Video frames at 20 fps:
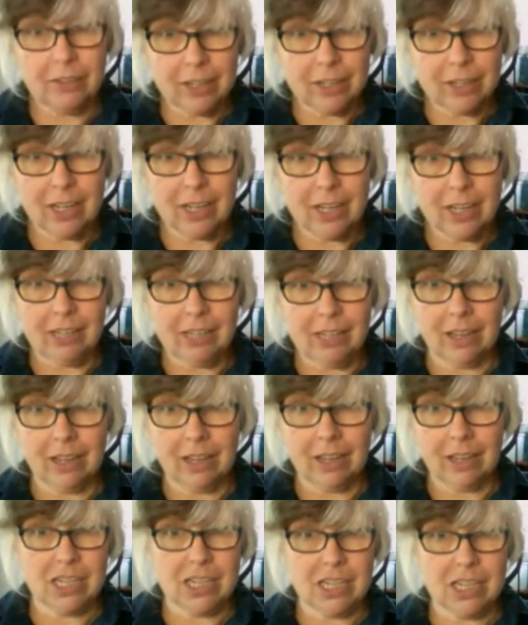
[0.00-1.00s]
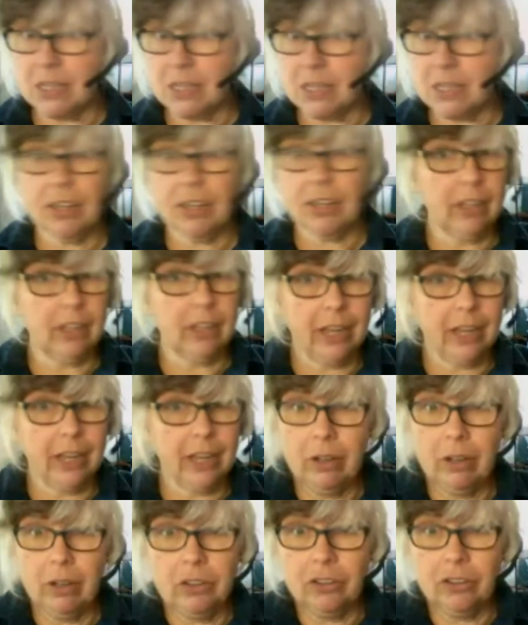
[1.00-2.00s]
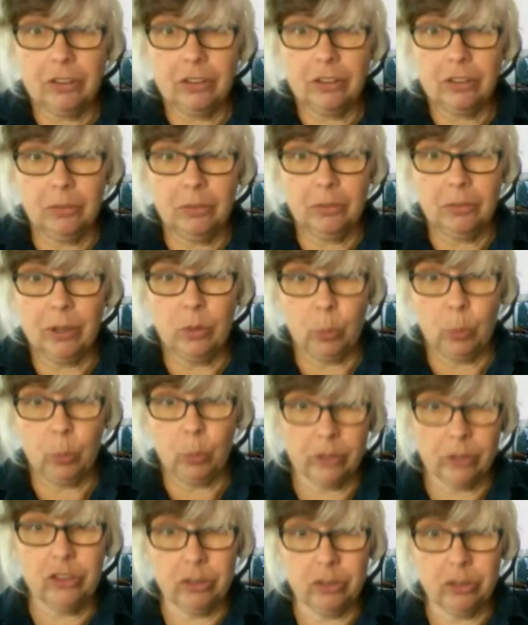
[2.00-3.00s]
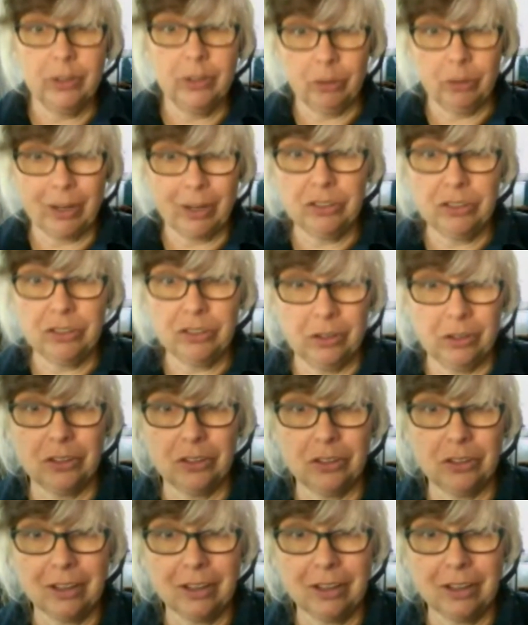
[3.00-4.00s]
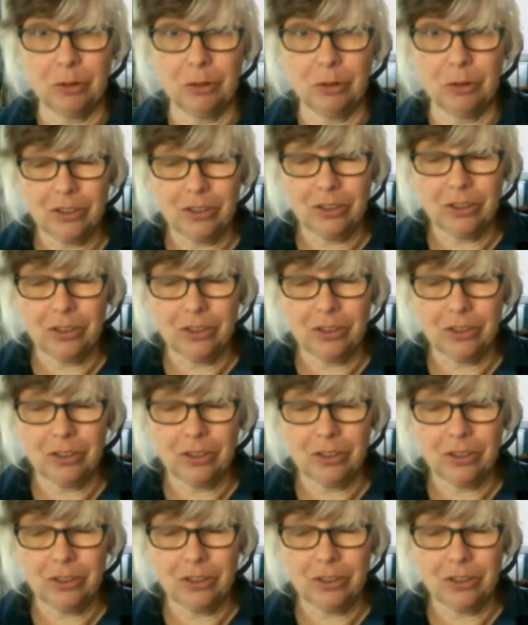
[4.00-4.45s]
any specific language with which to address those kinds of questions.